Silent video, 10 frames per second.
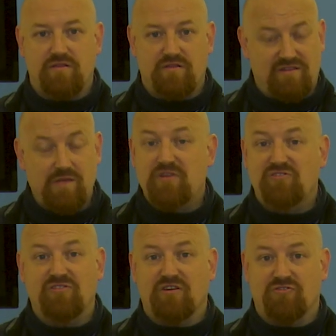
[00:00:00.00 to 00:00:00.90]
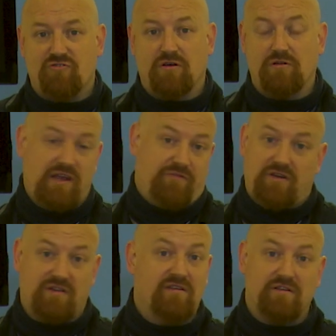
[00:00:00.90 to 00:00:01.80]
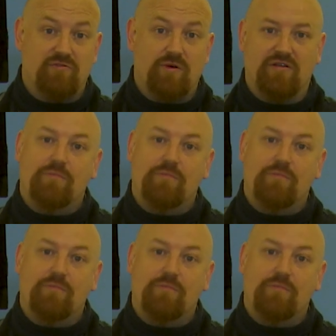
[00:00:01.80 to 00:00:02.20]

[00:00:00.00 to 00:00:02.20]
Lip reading: the steam engine is going to struggle, even a diesel as well,